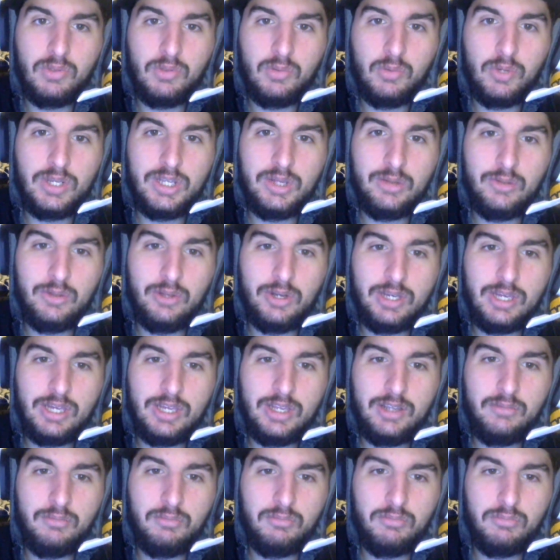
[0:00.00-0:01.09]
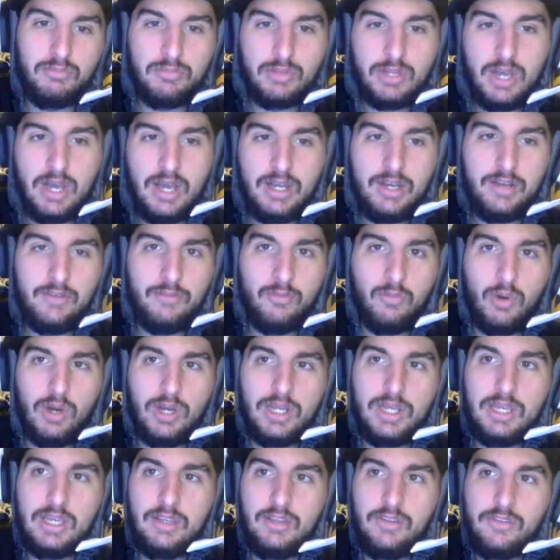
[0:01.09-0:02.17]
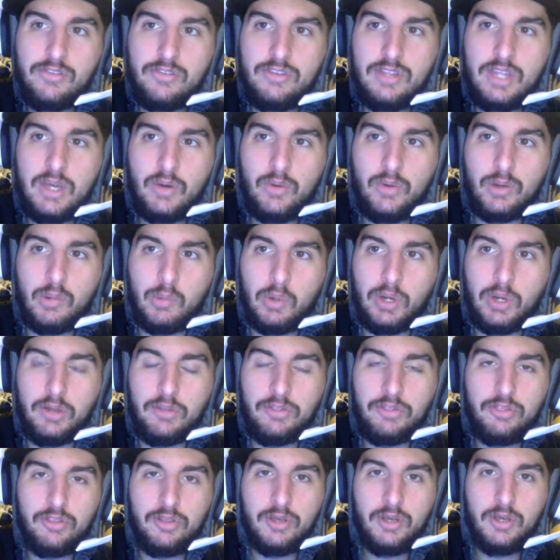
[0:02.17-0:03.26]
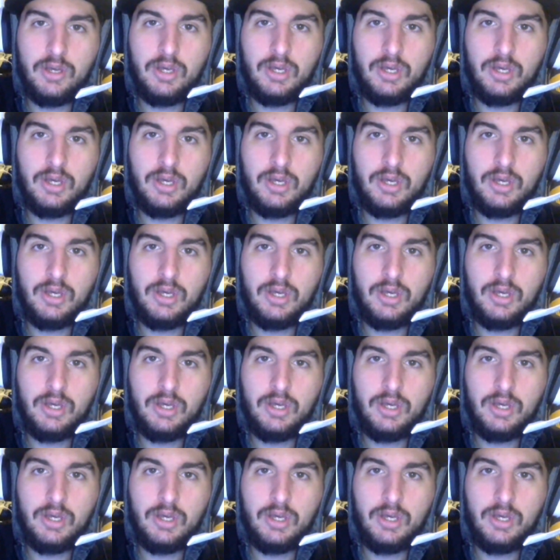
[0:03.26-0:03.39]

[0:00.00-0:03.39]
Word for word: when you look at kind of what he's dealing with,